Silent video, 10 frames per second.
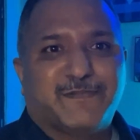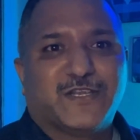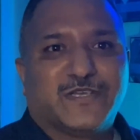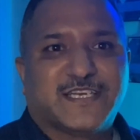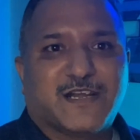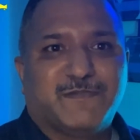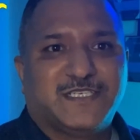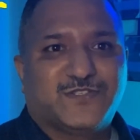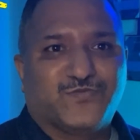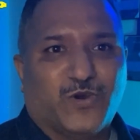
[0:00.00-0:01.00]
know in the
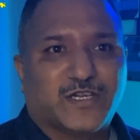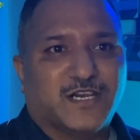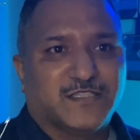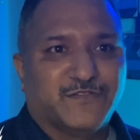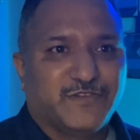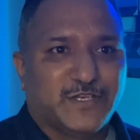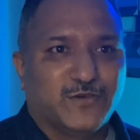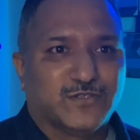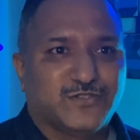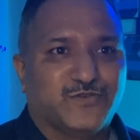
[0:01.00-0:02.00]
comments what other
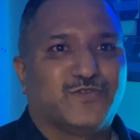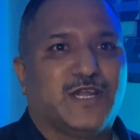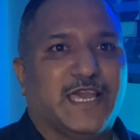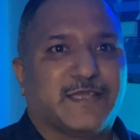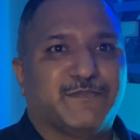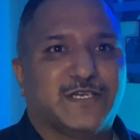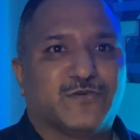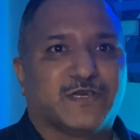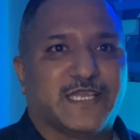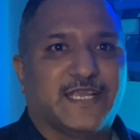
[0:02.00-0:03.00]
videos you would like me to
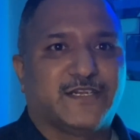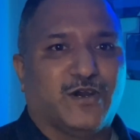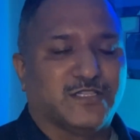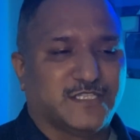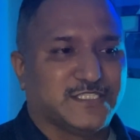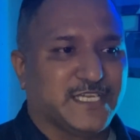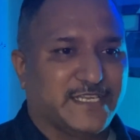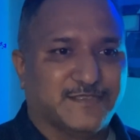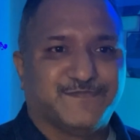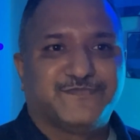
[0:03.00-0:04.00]
create on this channel.
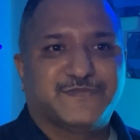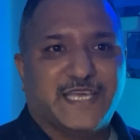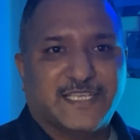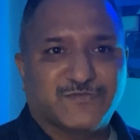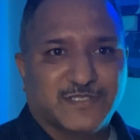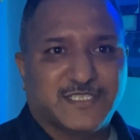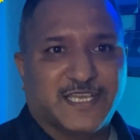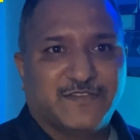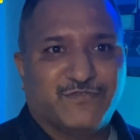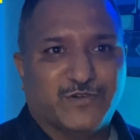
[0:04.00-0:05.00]
Thanks once
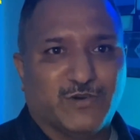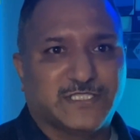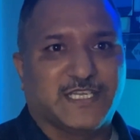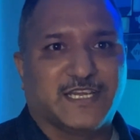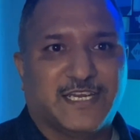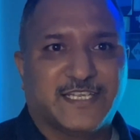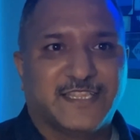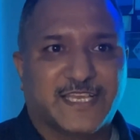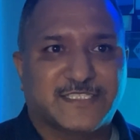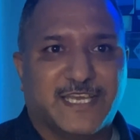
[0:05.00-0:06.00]
again for watching. Until
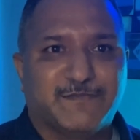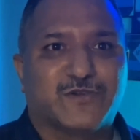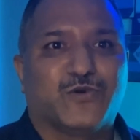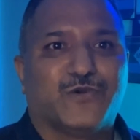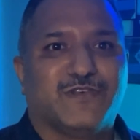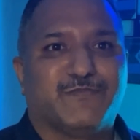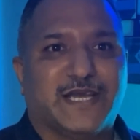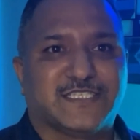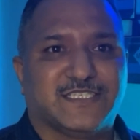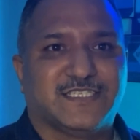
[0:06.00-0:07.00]
next time, code with
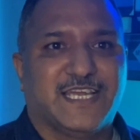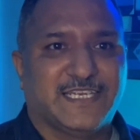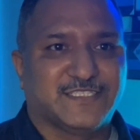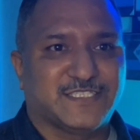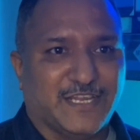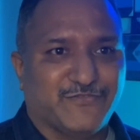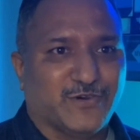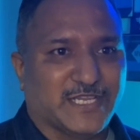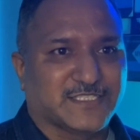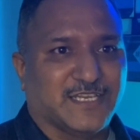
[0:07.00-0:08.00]
passion and strive for
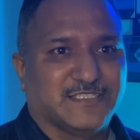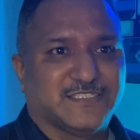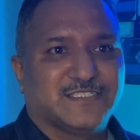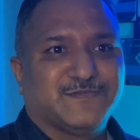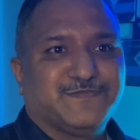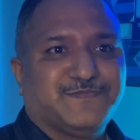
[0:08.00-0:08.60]
excellence.